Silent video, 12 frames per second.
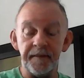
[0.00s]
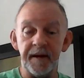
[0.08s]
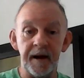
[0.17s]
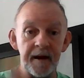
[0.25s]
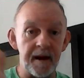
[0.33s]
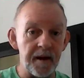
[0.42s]

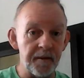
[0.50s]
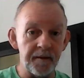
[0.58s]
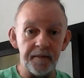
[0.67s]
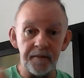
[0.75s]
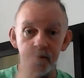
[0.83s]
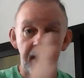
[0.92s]
you
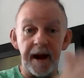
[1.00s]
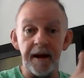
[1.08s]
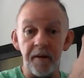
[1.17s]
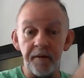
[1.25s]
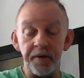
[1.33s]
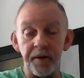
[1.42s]
know, right
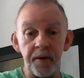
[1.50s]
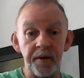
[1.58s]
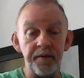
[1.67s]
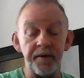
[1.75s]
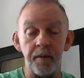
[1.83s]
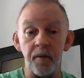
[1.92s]
on
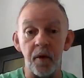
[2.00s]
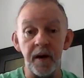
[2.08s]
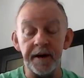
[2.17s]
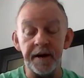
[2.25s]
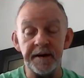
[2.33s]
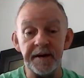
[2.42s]
through from
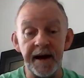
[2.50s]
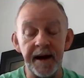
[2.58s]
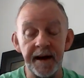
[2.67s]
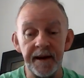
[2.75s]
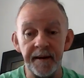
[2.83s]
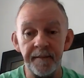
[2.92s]
1 to
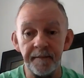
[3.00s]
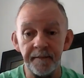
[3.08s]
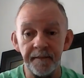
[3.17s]
10.